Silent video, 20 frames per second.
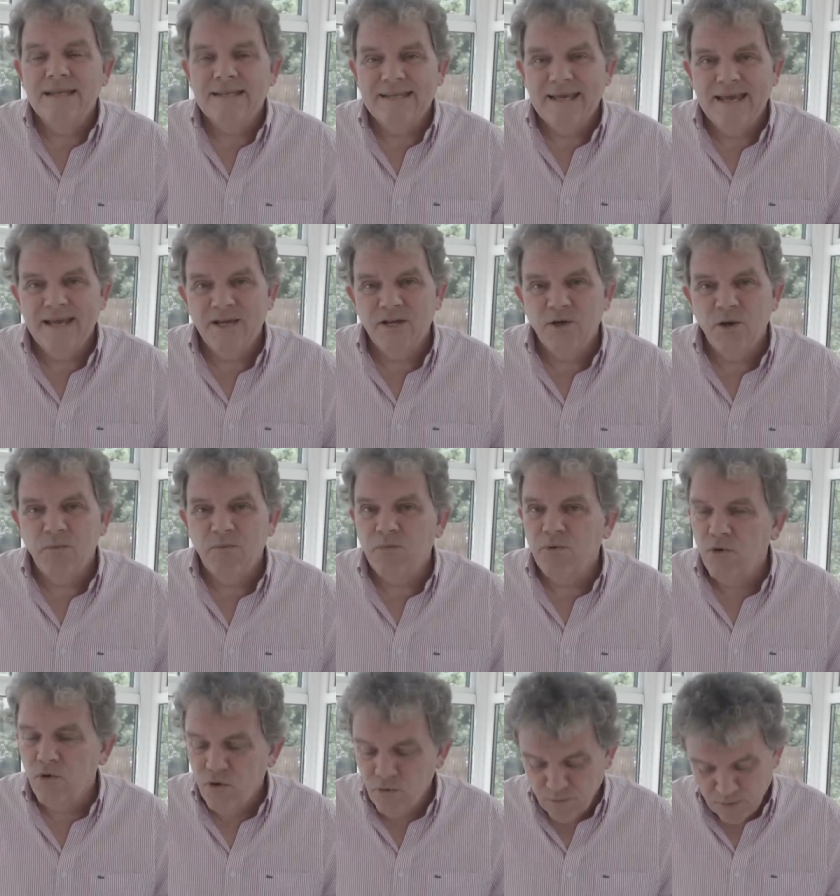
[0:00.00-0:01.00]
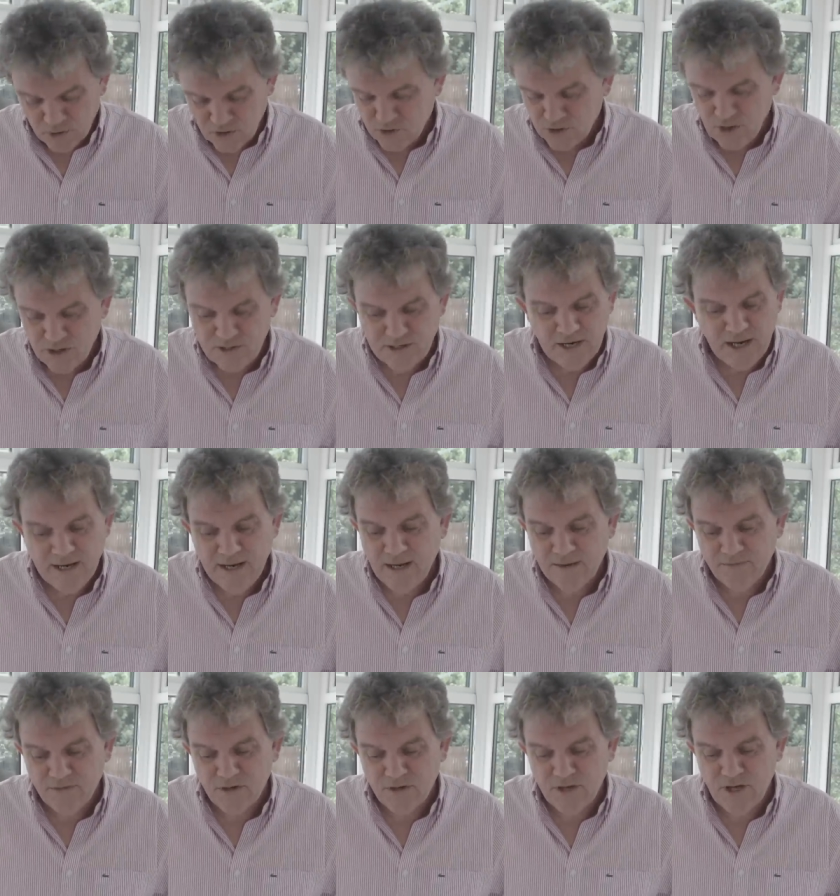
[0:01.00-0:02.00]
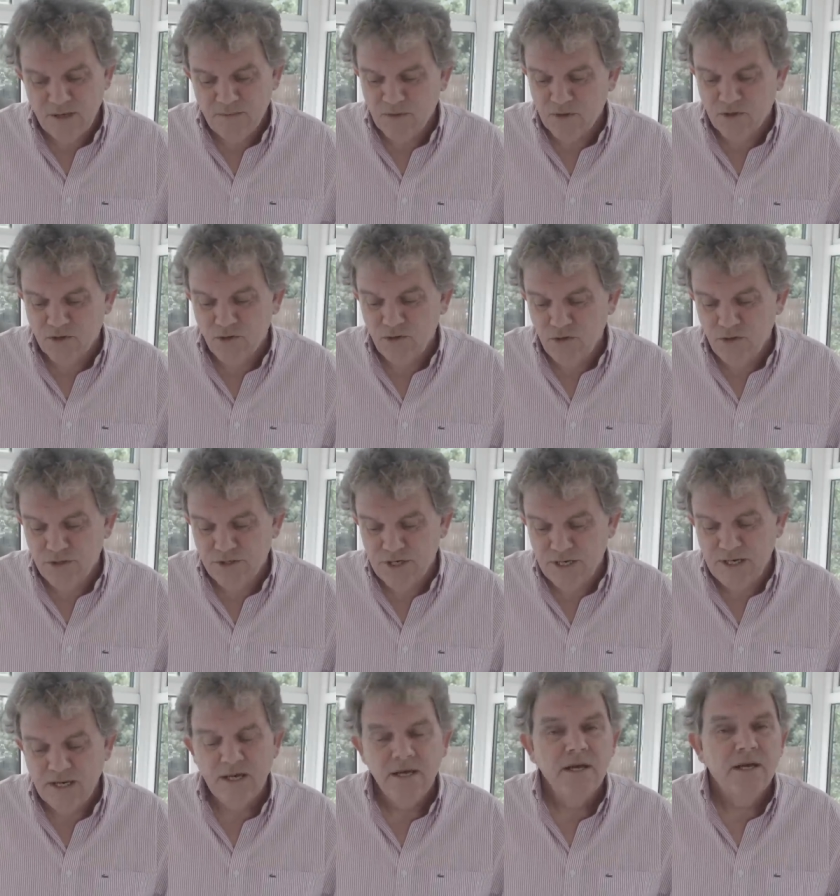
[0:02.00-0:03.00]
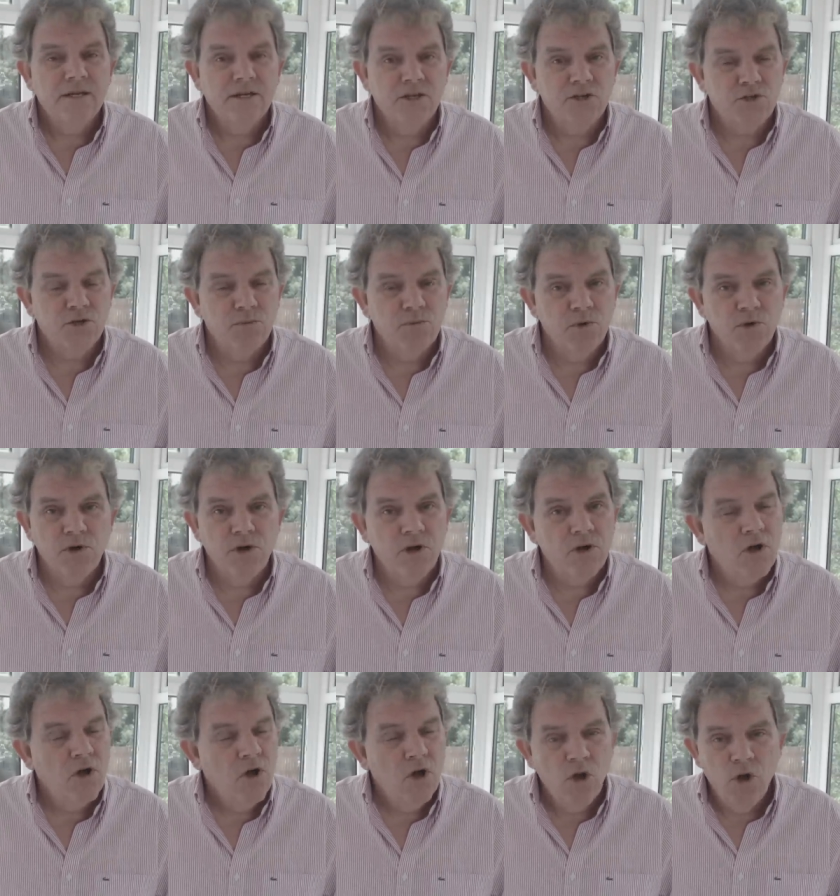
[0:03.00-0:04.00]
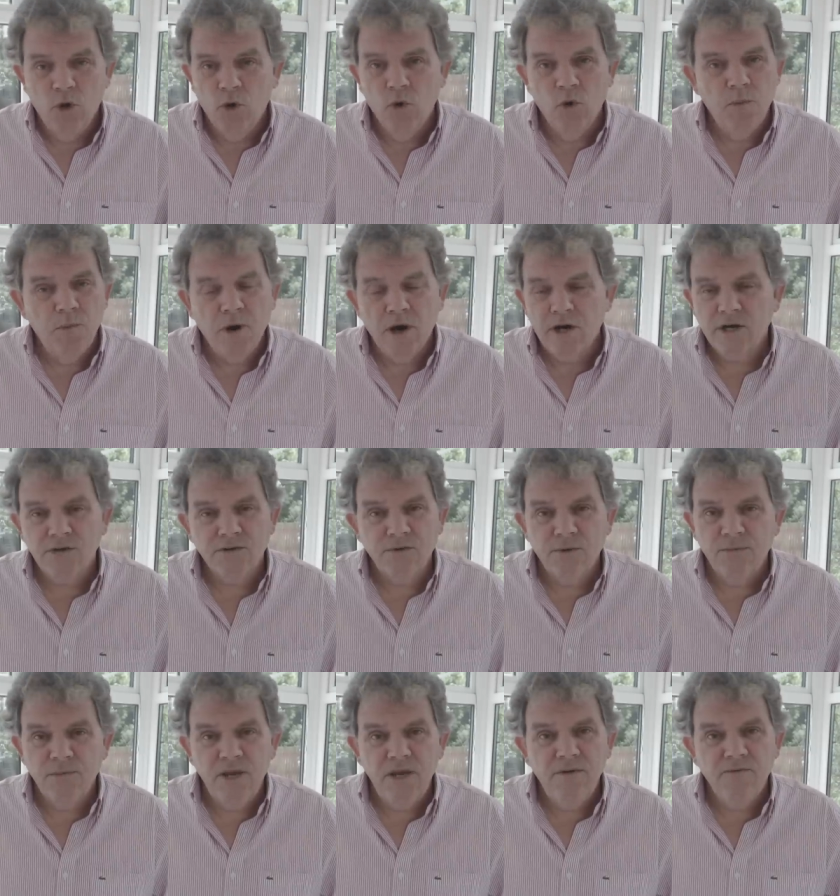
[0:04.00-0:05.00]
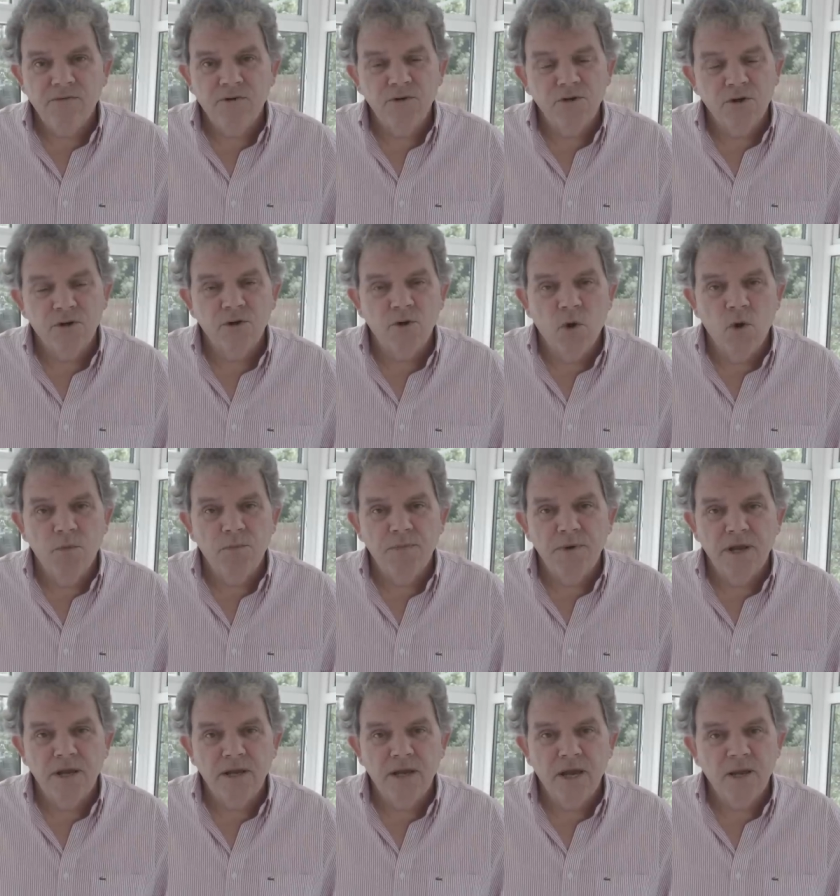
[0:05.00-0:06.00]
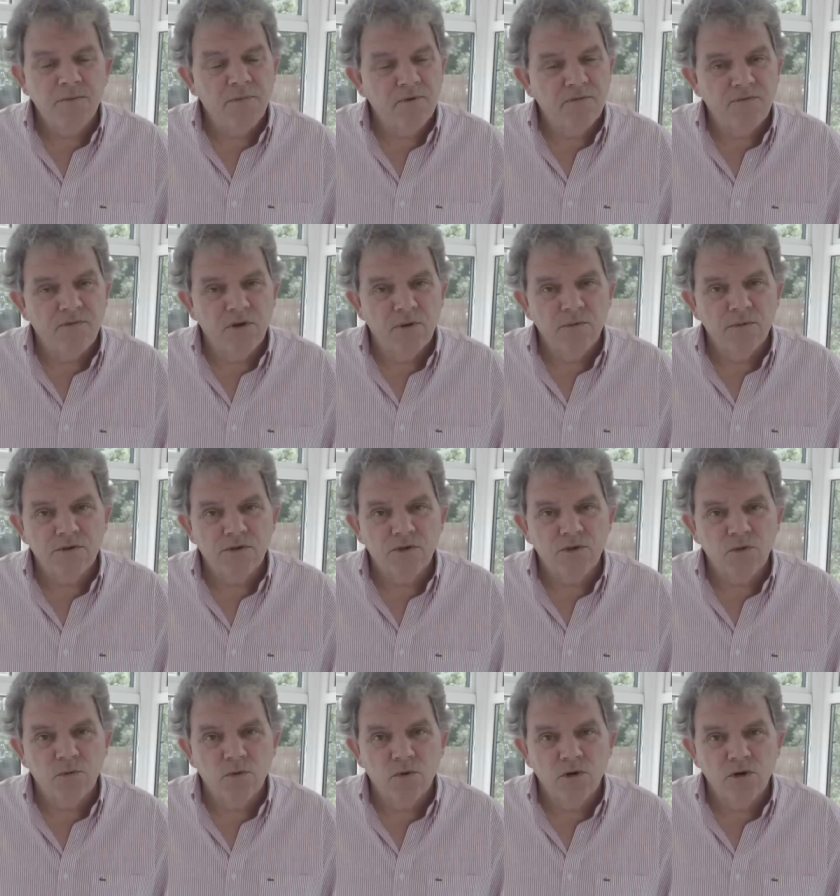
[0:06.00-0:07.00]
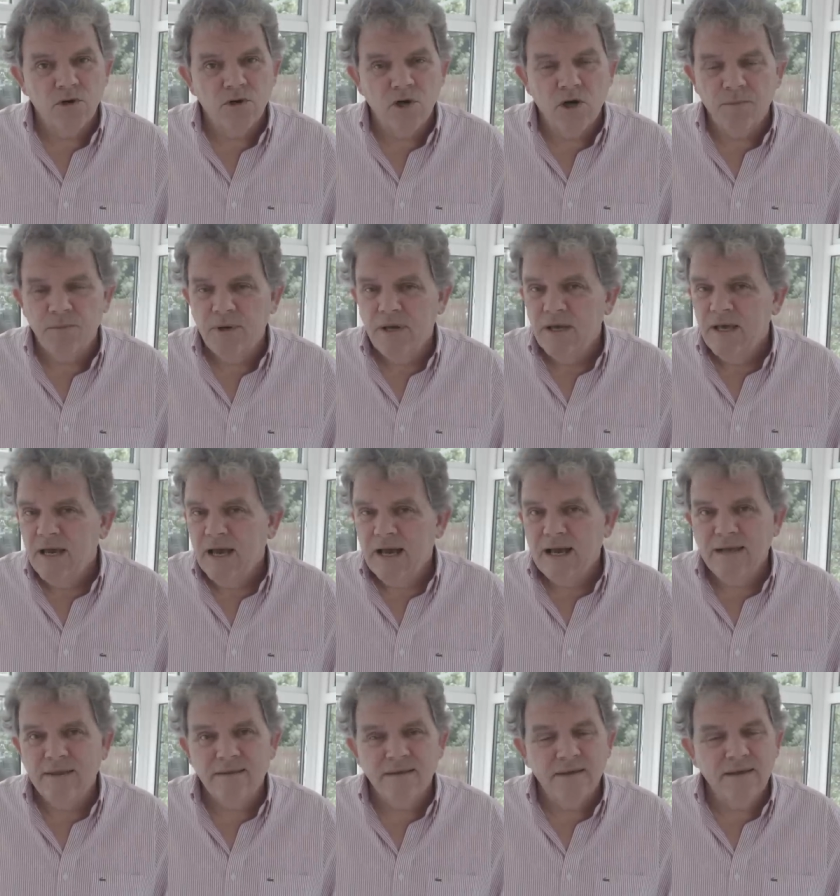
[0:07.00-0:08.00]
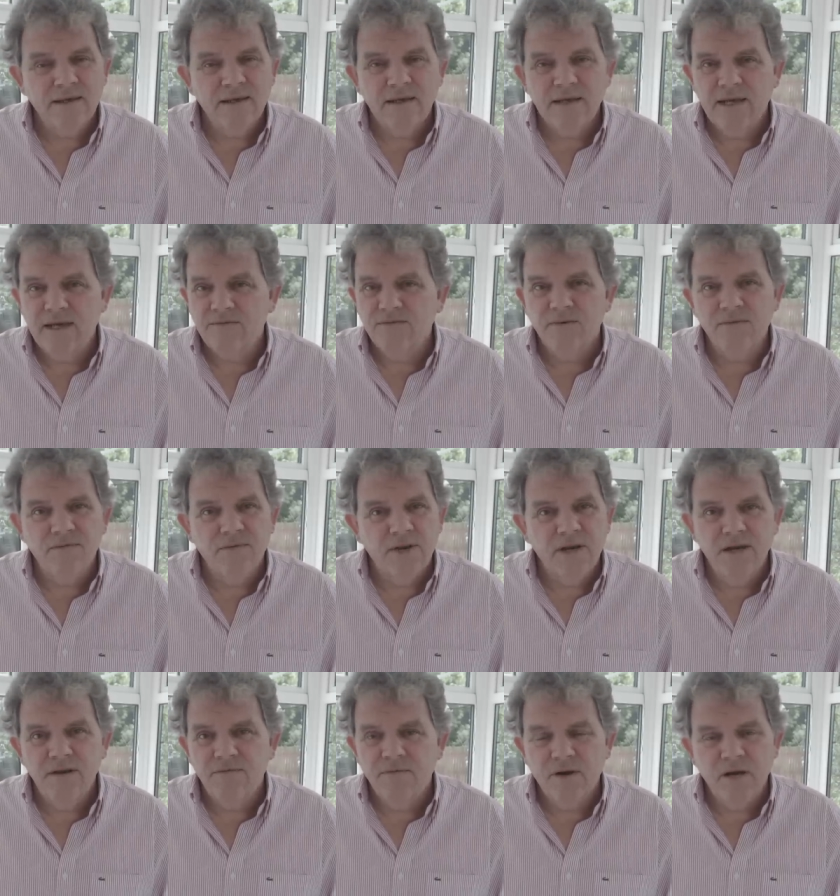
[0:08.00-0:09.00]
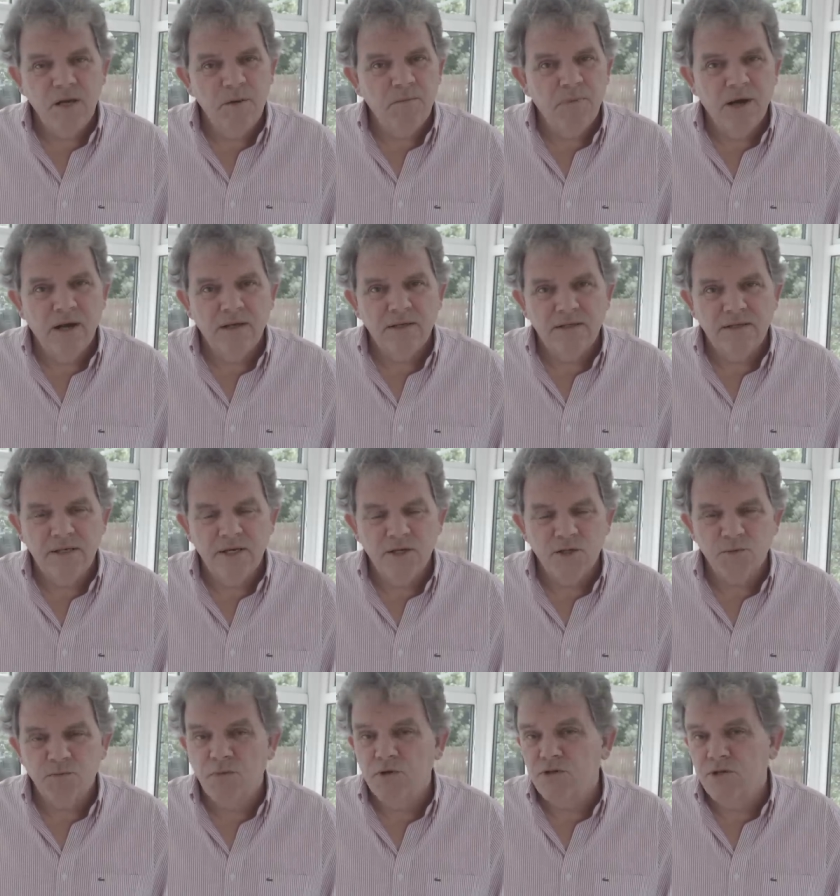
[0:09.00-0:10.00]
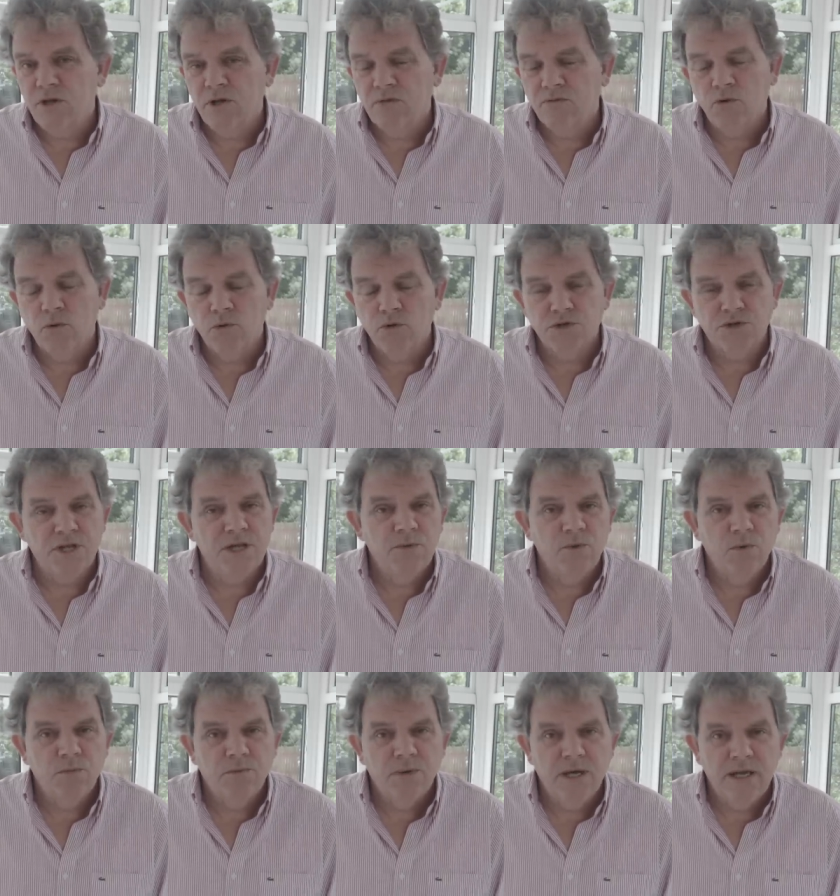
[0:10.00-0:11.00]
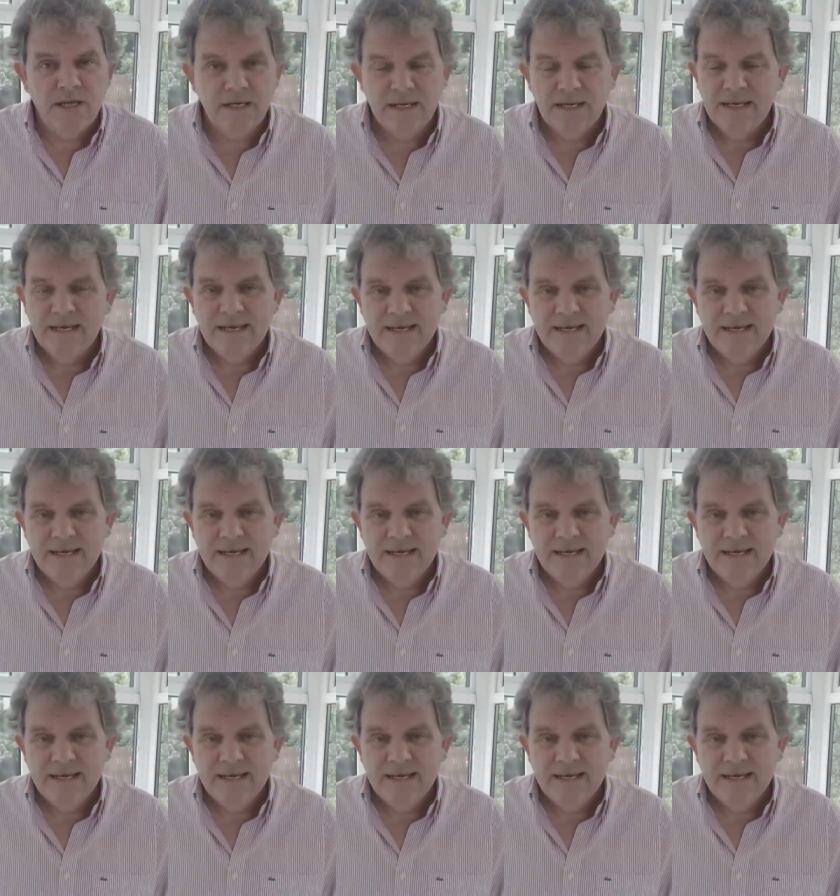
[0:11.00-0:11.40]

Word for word: that they can improve. But certainly I have to say, Mister Yuichi Nishimura, no marks from me for your opening uh, performance at the World Cup. I think it left a very, very bad taste. Brazil, of course, they won't mind.